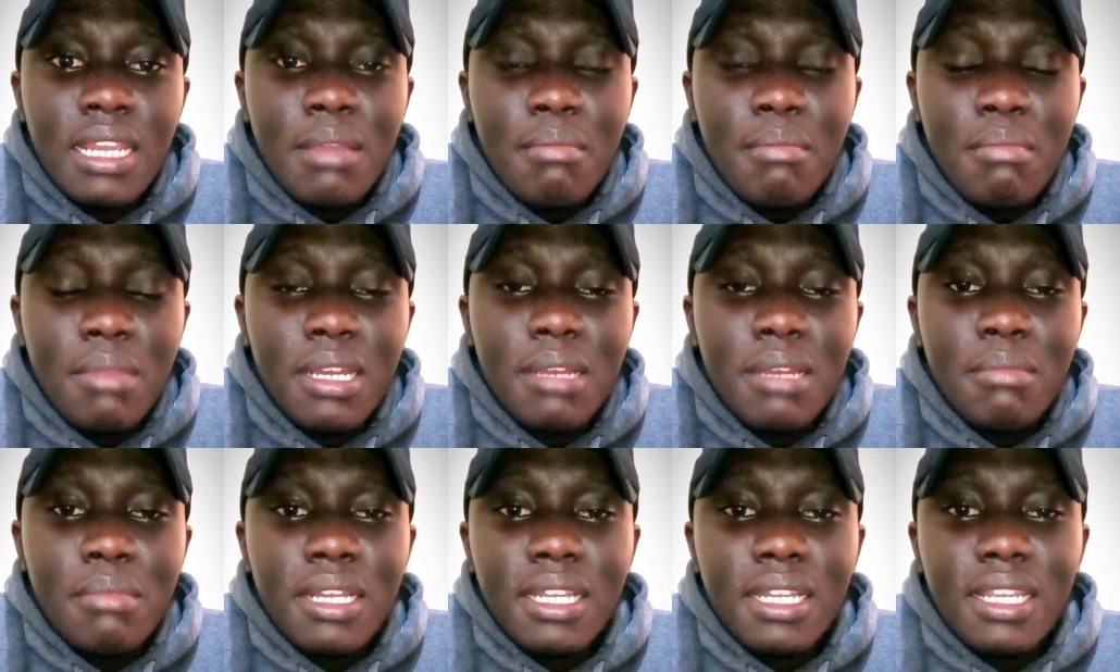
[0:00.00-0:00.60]

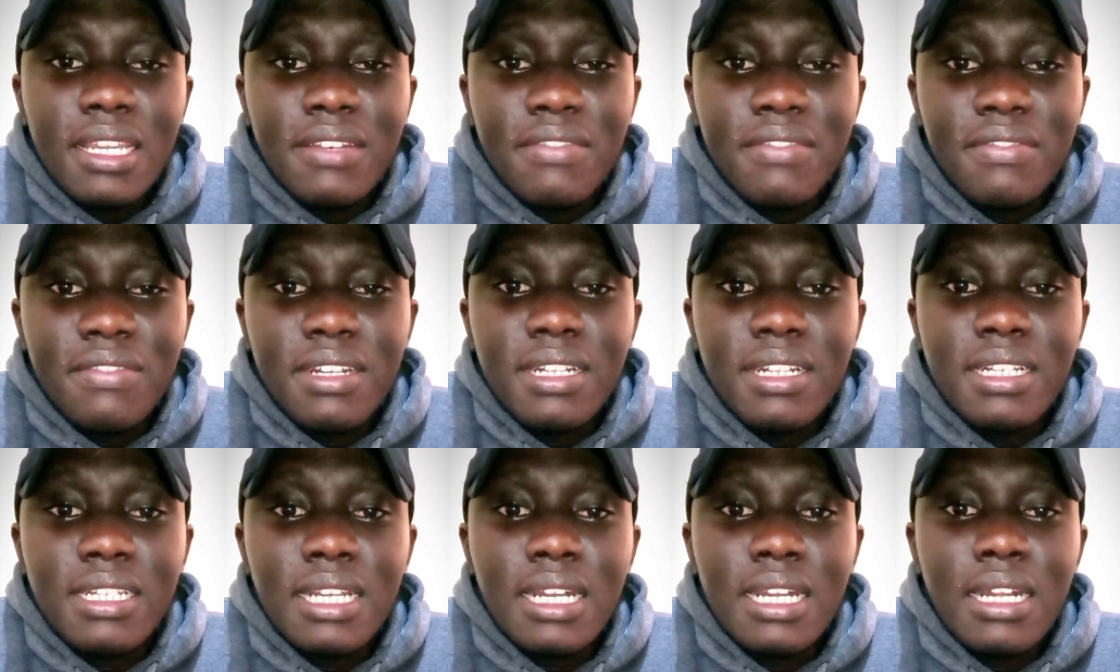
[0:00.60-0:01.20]
Money market
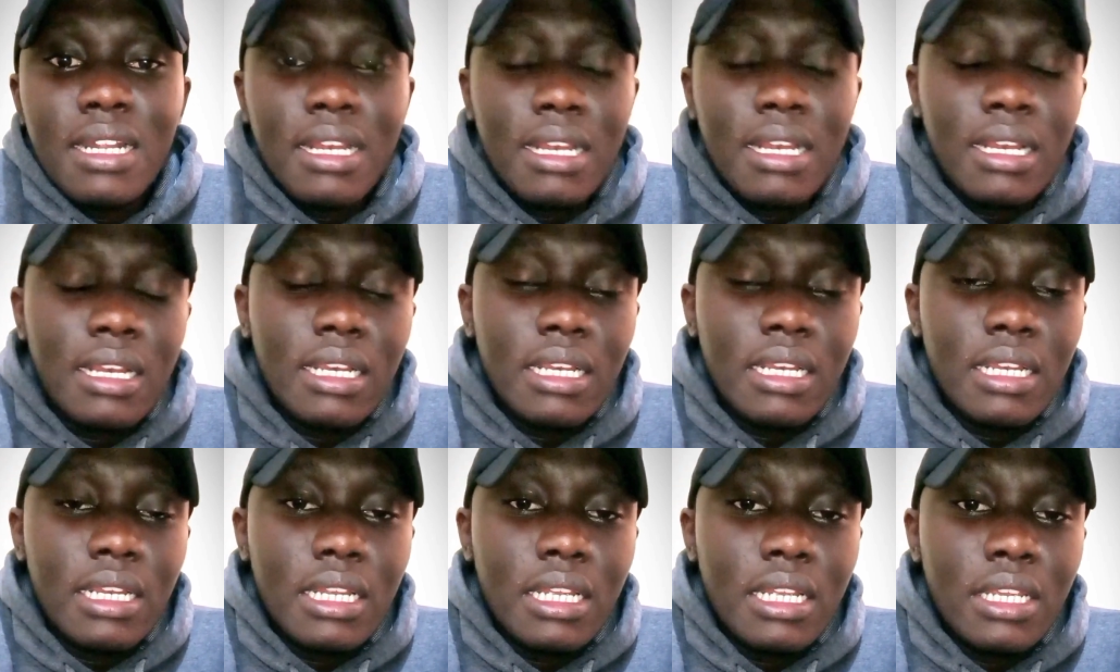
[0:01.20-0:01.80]
funds are
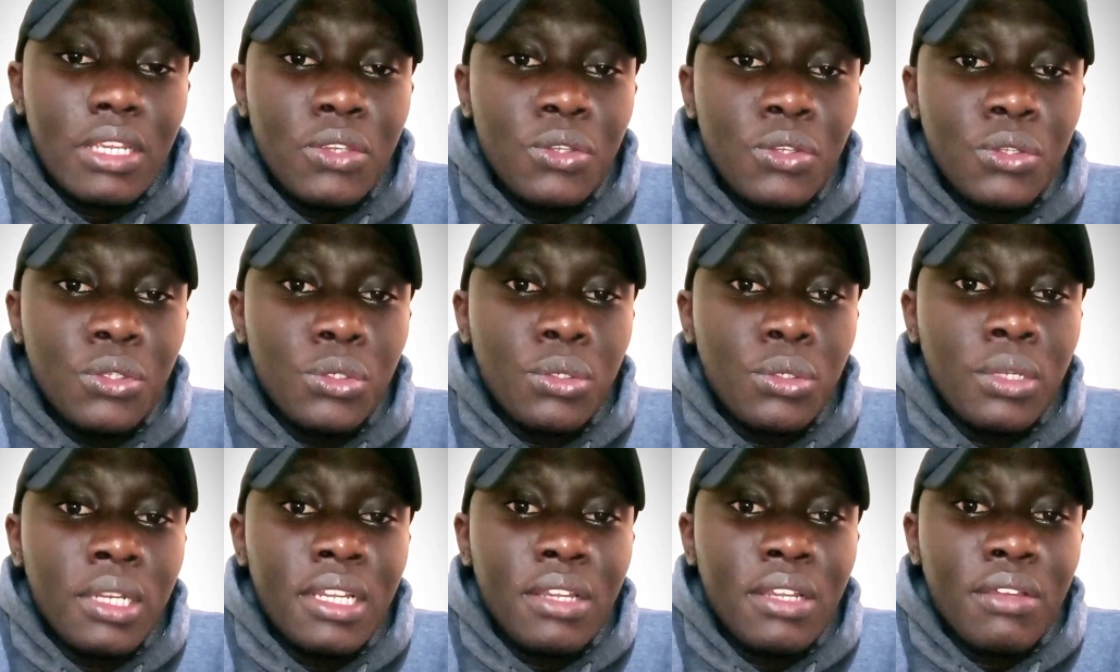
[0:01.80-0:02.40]

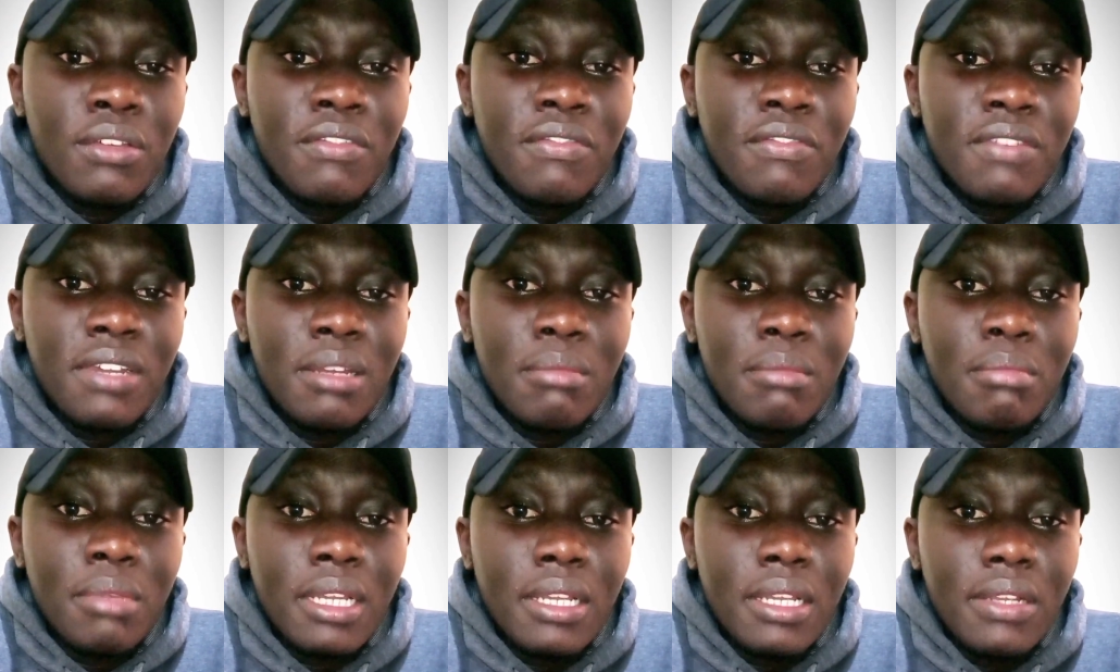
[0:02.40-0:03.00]
usually
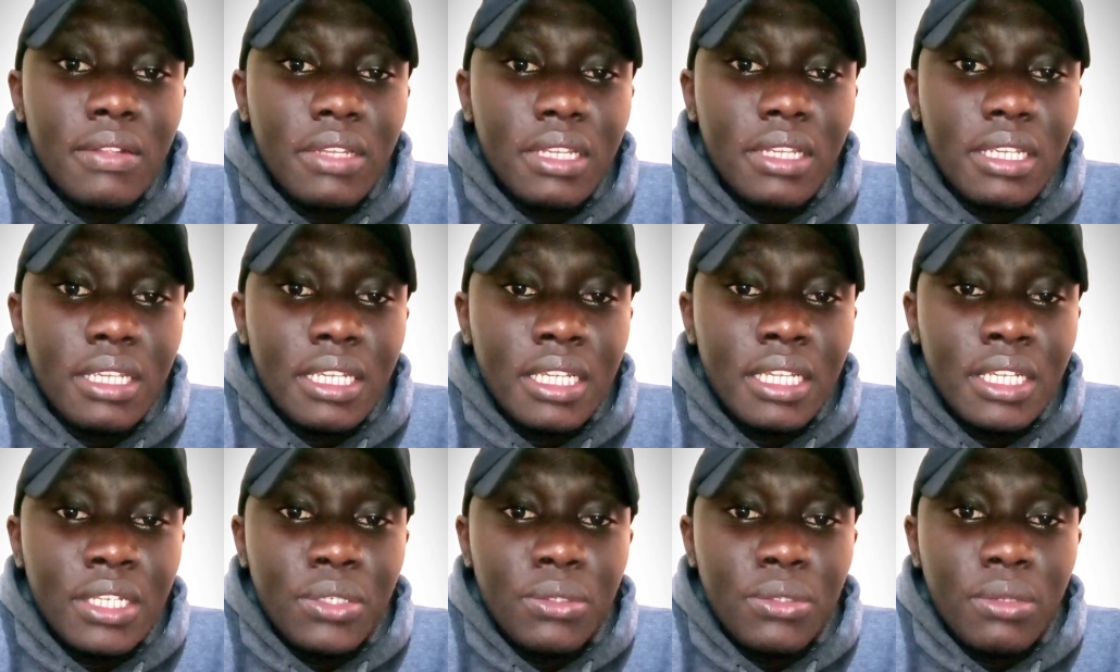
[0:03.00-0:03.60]
offered by
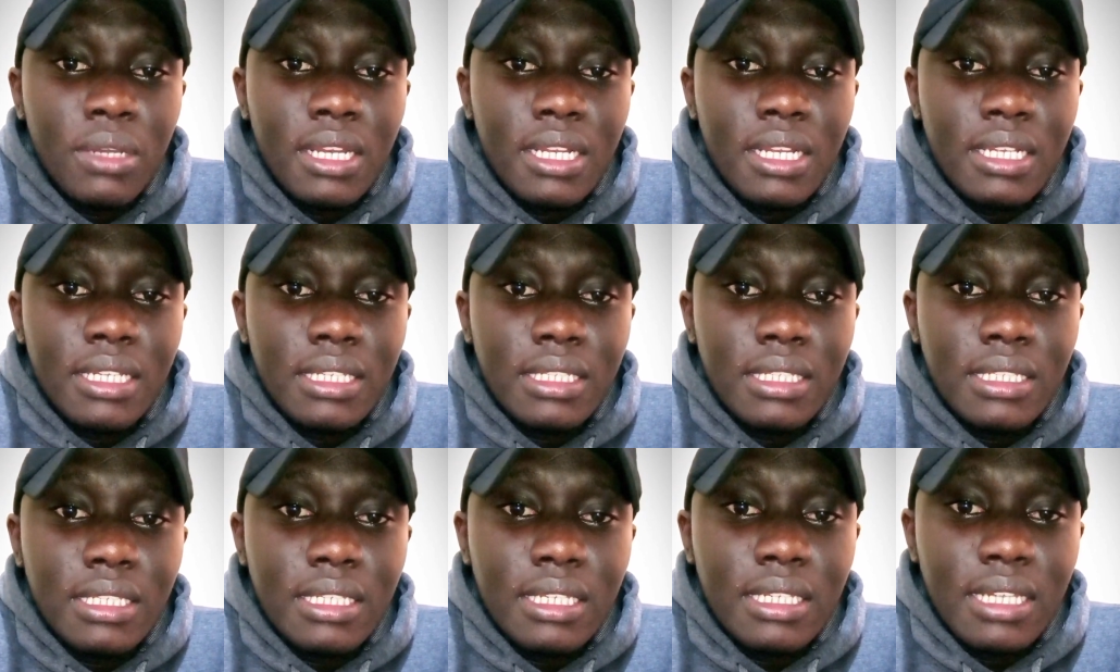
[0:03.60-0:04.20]

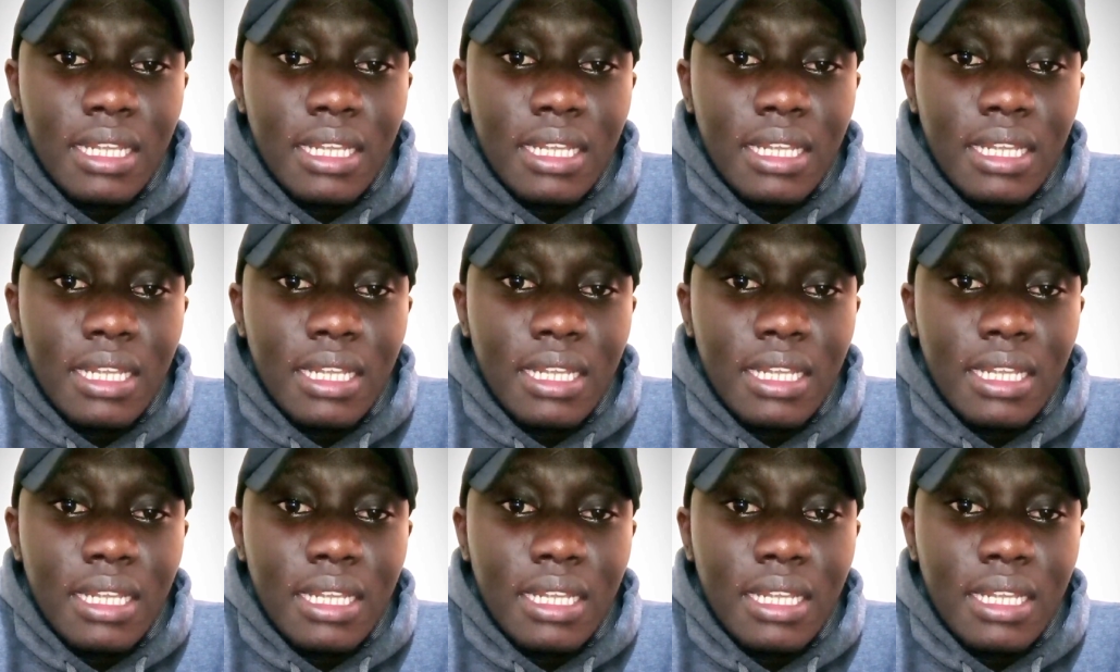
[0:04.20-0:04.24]
insurance